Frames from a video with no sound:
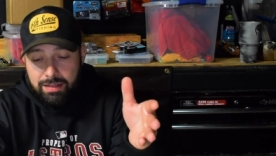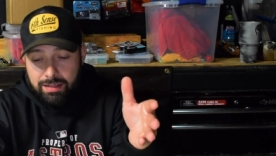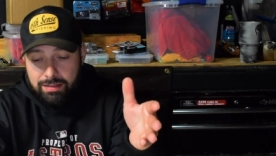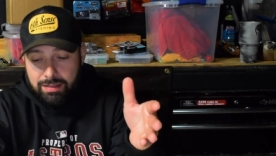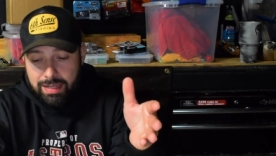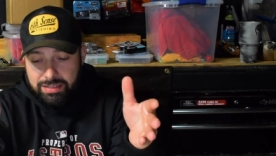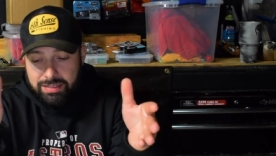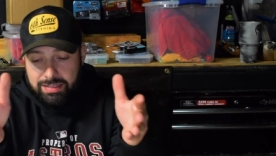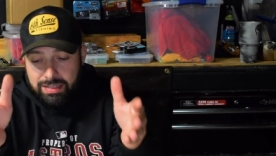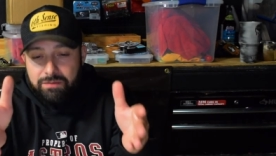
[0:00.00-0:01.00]
Uh, I
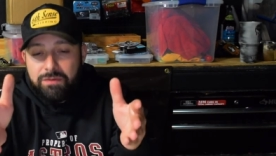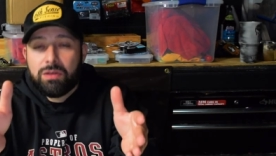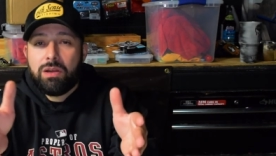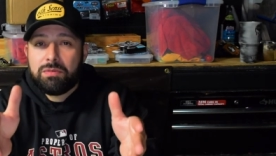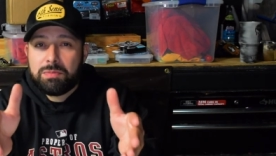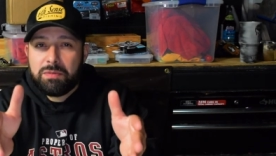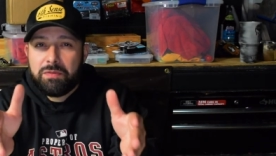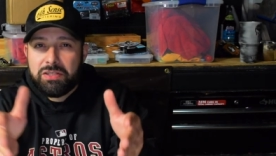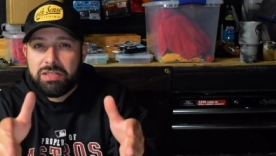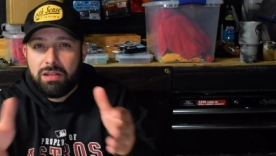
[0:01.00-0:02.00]
just didn't feel comfortable
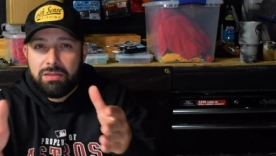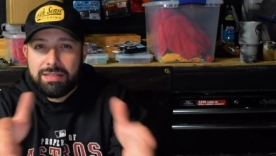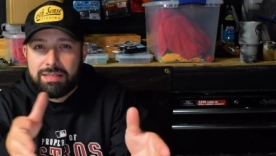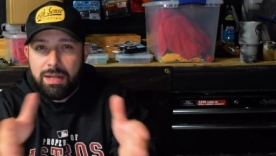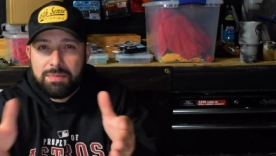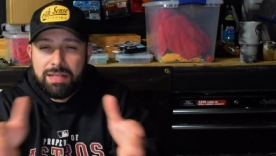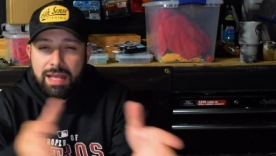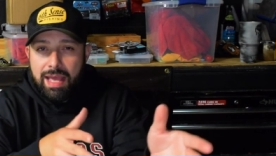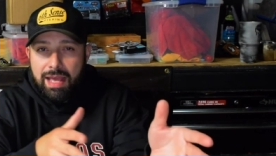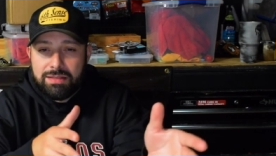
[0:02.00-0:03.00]
fishing out on the setups that I
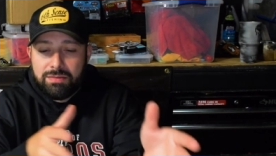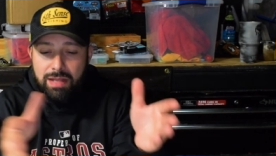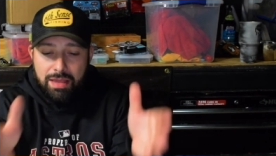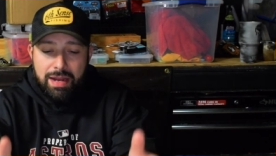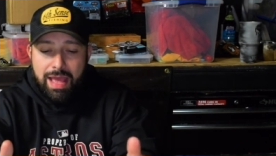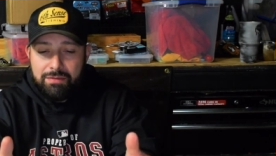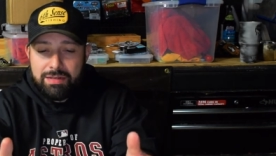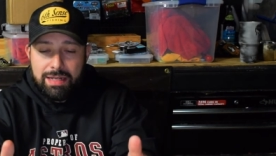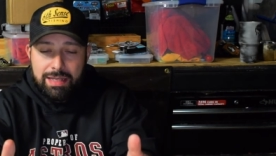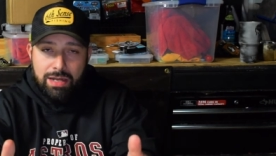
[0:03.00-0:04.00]
had. So now that I have a
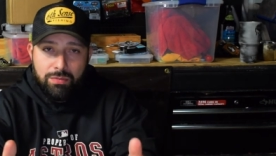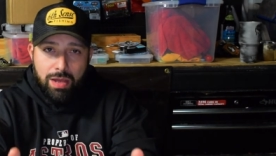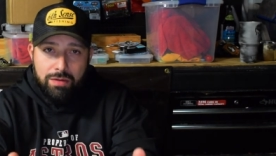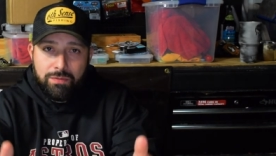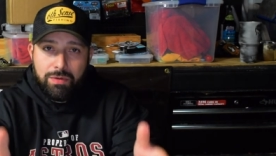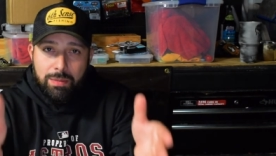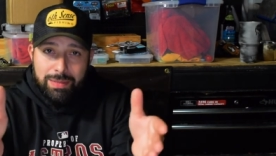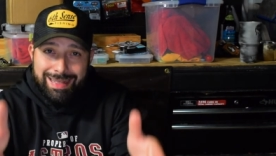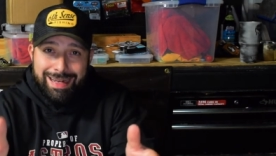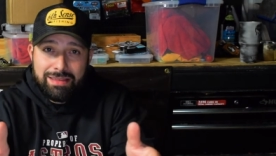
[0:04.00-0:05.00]
dedicated rod for it, I'm
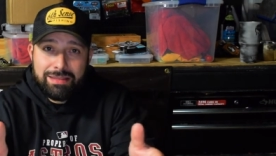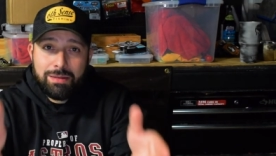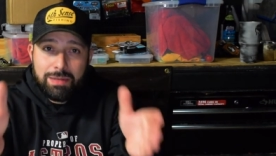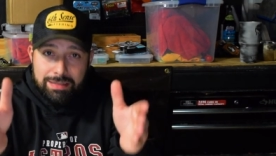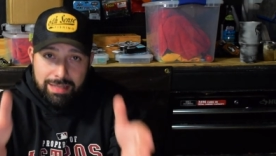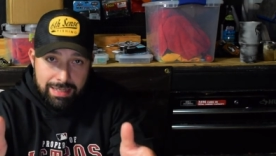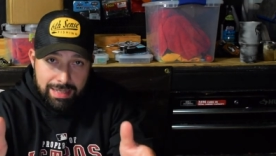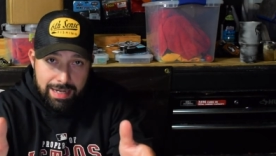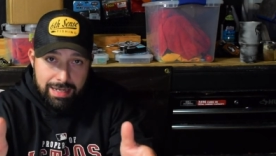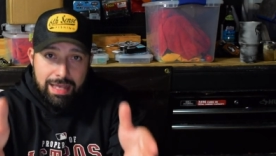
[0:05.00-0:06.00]
going to get out there. I'm going to
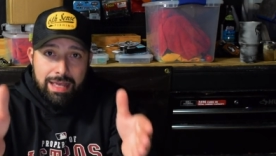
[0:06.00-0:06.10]
dedicate